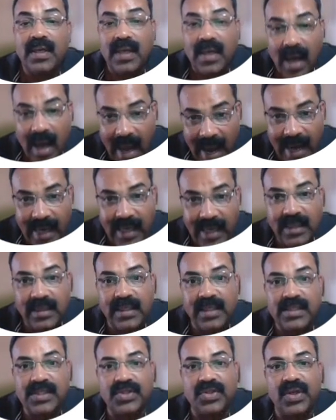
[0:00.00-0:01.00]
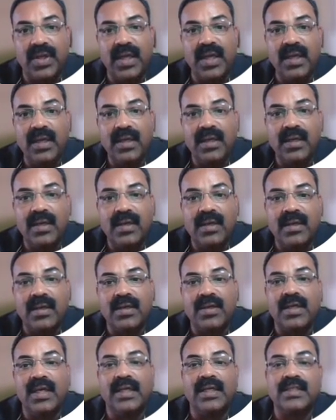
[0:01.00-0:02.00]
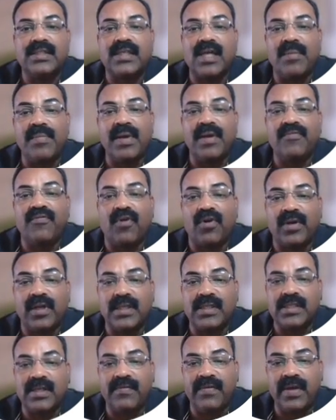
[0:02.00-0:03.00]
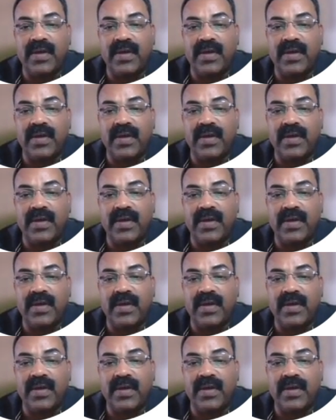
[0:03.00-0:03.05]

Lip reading: Add these three, it is coming 47.